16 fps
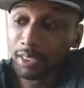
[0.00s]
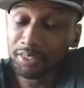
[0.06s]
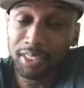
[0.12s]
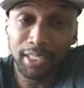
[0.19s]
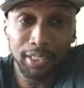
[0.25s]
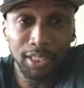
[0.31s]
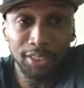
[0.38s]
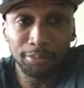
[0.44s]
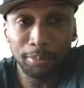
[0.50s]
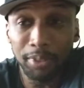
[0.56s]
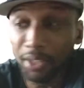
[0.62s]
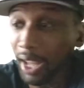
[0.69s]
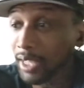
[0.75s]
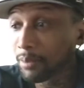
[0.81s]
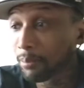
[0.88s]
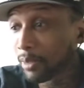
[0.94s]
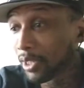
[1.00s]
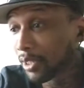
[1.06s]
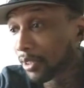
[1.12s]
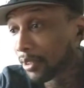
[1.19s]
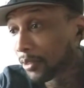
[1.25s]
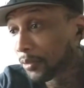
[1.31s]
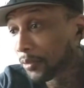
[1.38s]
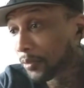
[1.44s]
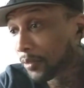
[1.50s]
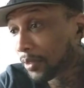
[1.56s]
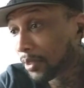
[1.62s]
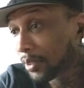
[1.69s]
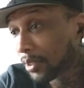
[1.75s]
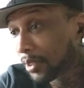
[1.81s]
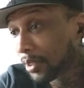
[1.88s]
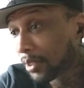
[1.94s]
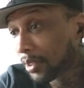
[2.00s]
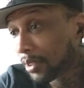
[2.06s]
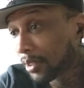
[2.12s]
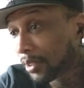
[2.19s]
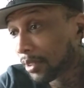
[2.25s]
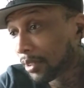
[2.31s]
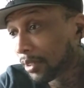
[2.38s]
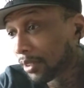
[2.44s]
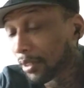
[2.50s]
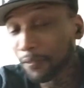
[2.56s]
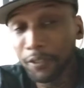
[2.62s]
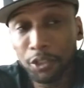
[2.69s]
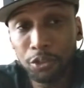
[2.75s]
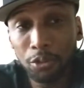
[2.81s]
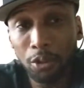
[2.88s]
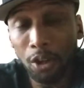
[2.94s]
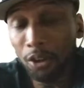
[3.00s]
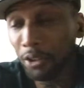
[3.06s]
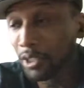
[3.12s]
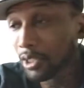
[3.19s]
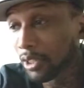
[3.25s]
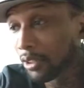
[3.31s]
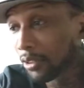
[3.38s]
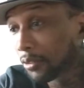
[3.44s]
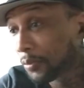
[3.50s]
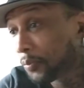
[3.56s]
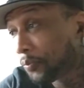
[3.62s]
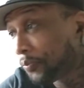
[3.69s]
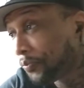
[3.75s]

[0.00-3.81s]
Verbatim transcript: He said, This one, Nightmare, official audio.